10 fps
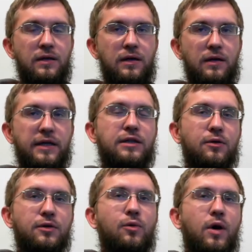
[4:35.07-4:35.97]
like,
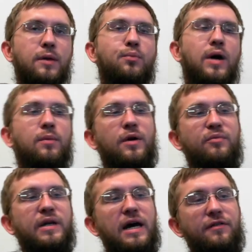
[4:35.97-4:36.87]
the one problem I've
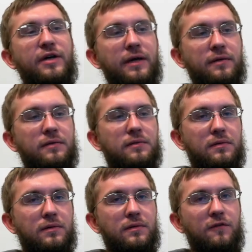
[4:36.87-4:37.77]
been having
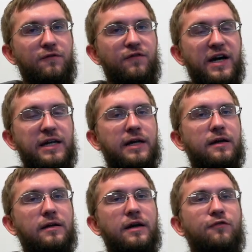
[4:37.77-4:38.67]

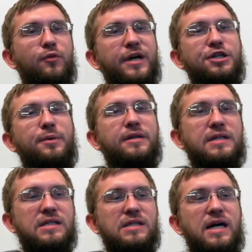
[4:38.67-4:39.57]
finding information about
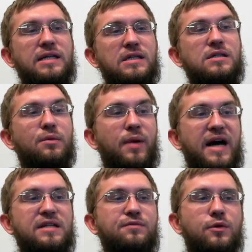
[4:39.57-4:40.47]
these designs is the
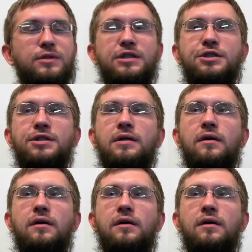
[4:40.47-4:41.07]
bias voltage.